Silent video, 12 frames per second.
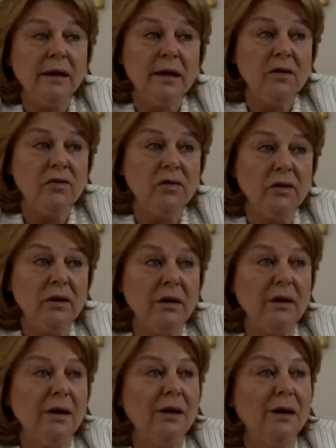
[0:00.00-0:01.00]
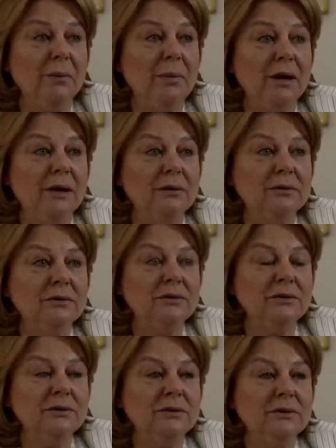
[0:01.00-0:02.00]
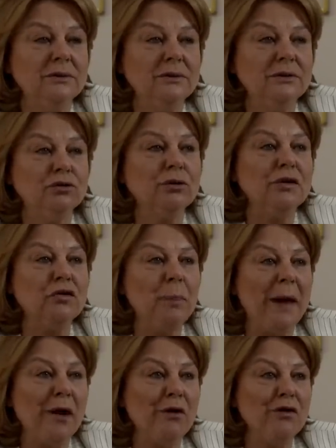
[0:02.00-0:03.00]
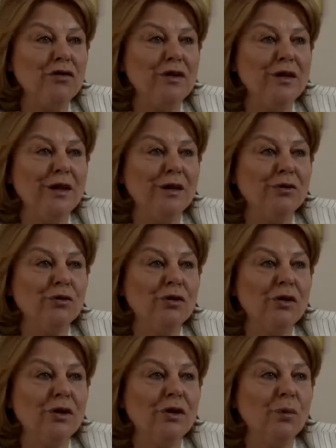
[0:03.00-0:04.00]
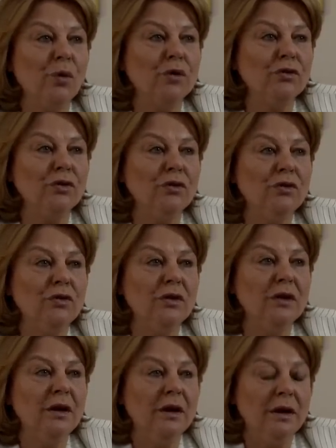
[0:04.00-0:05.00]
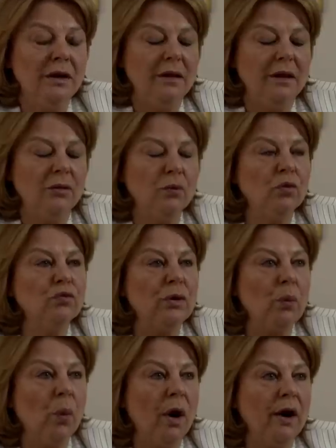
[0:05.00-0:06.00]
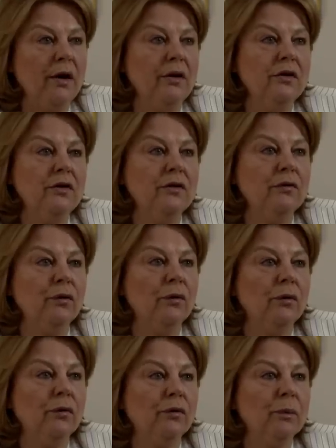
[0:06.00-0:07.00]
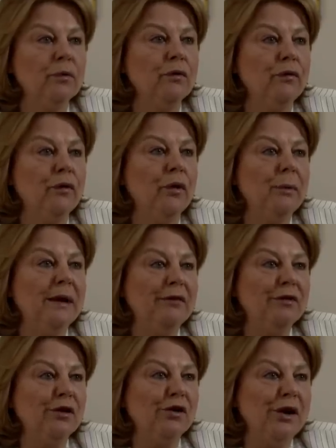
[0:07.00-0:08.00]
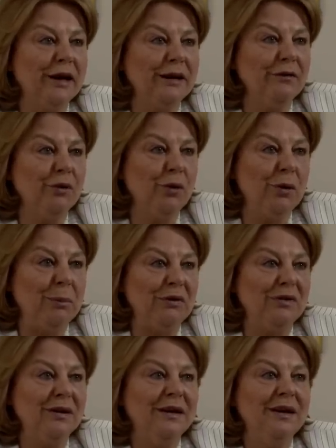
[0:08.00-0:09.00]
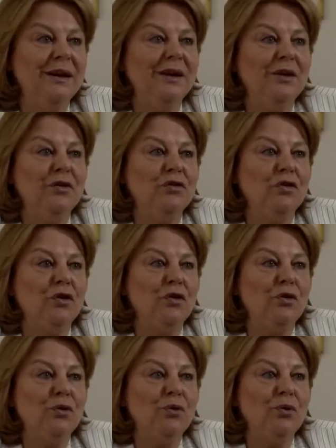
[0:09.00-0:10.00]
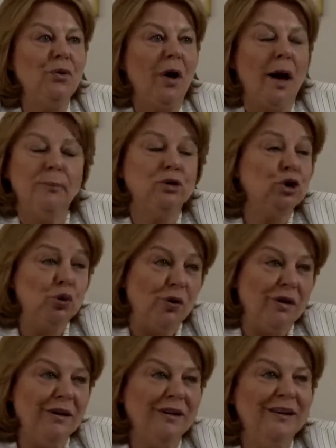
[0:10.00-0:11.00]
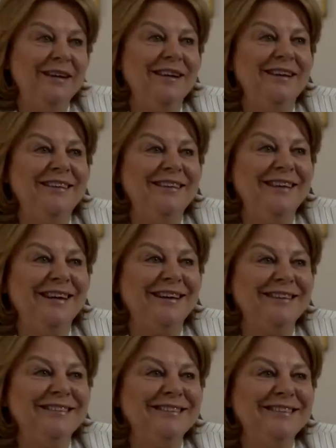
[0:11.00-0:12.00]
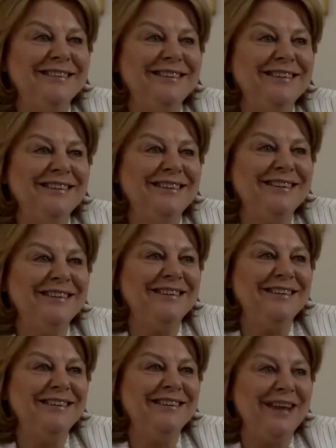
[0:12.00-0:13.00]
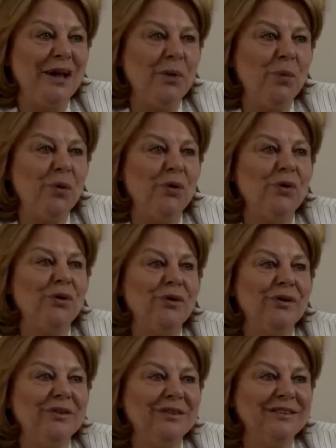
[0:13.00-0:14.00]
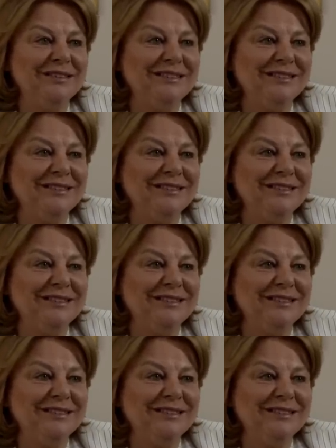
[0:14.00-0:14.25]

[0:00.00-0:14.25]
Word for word: uneasy about uh, the transparency that uh, wanted uh, that was required for from the firm level collective agreement. So I'm sure that uh, they were